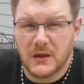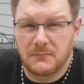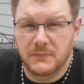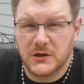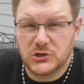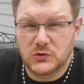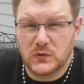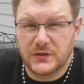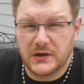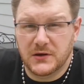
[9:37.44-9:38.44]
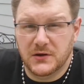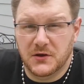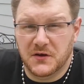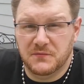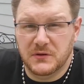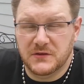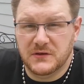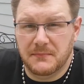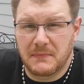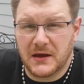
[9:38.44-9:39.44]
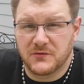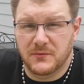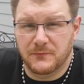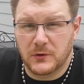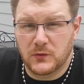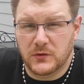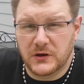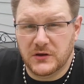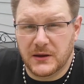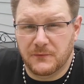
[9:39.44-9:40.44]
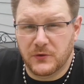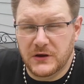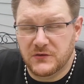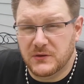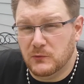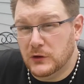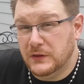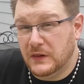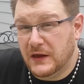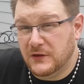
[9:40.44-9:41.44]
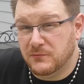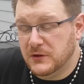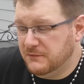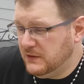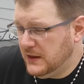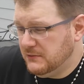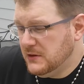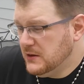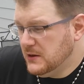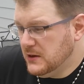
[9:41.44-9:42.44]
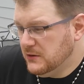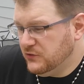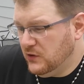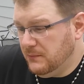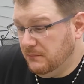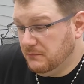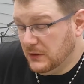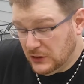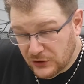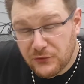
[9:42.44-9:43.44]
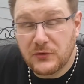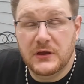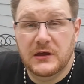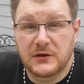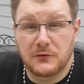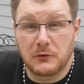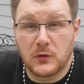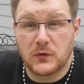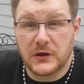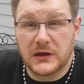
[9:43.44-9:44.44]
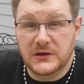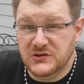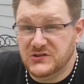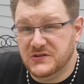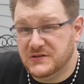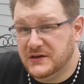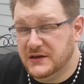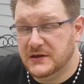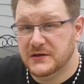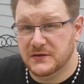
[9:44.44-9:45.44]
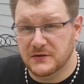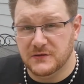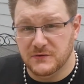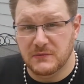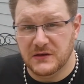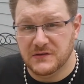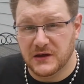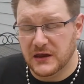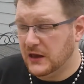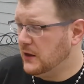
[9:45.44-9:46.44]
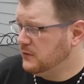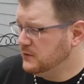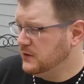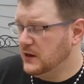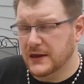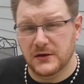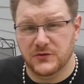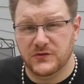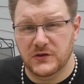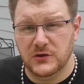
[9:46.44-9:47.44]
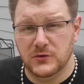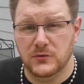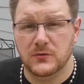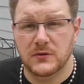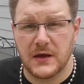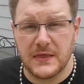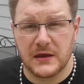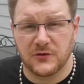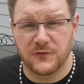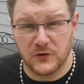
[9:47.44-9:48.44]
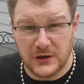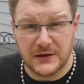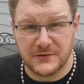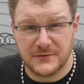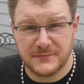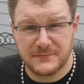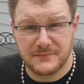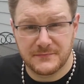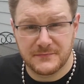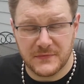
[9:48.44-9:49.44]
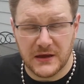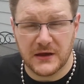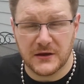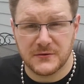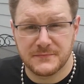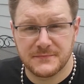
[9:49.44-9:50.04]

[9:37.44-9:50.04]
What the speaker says: I'm not sure where that cut off, but it said maximum recording time reached somewhere in the last bit of that. So I'm literally hitting record again just to say this is me signing out, and I'll see you in the next few days. Take care.